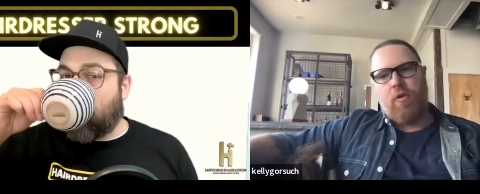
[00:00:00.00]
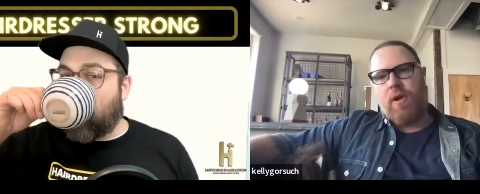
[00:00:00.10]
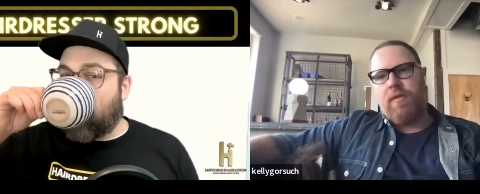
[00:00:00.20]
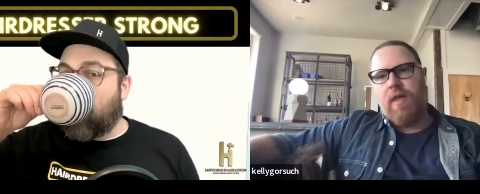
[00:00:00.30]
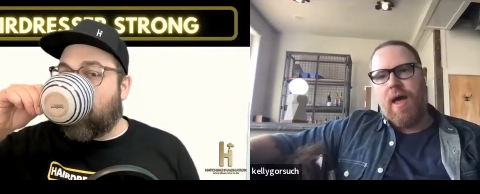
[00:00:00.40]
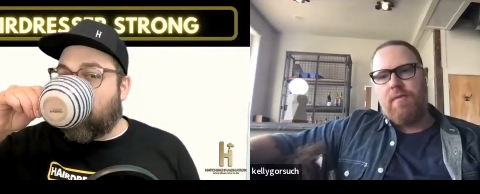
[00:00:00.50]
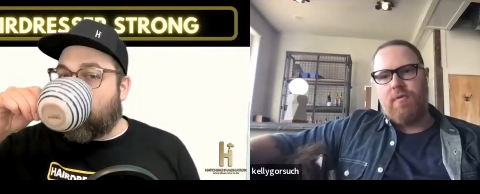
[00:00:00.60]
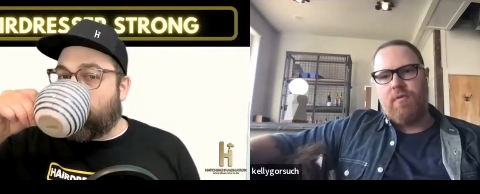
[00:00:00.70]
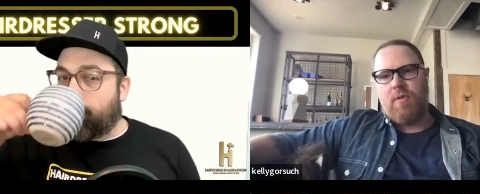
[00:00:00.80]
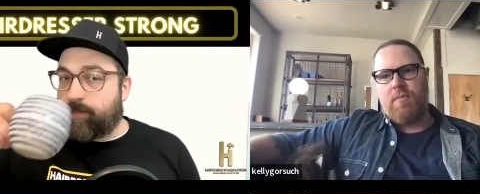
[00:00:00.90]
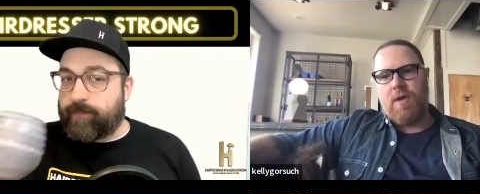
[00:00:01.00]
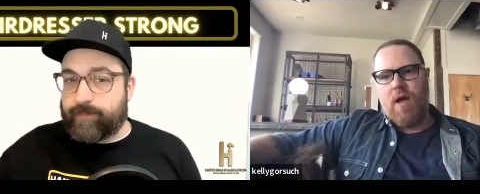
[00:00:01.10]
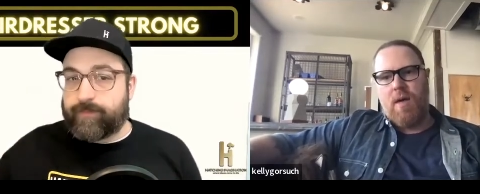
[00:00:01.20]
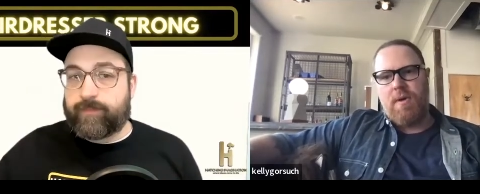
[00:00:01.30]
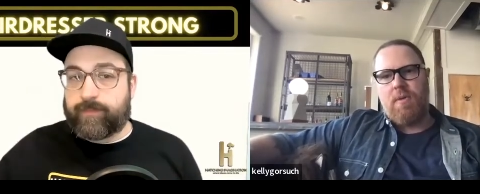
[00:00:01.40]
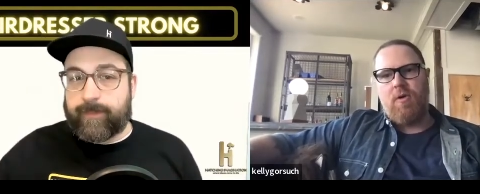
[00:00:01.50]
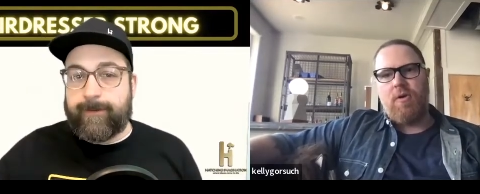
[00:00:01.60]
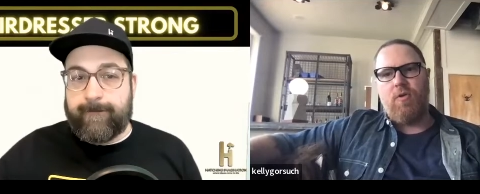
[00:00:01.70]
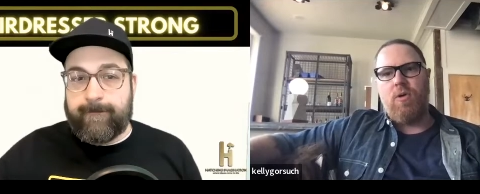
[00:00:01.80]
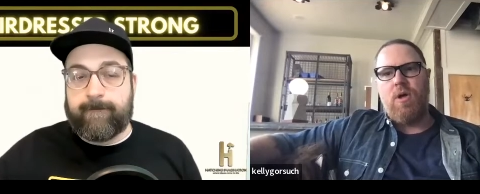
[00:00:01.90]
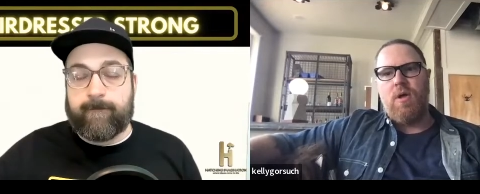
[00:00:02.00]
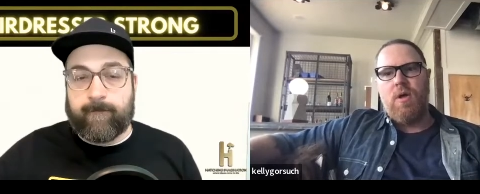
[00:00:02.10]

Speaker 1: during that during my time at Molecule.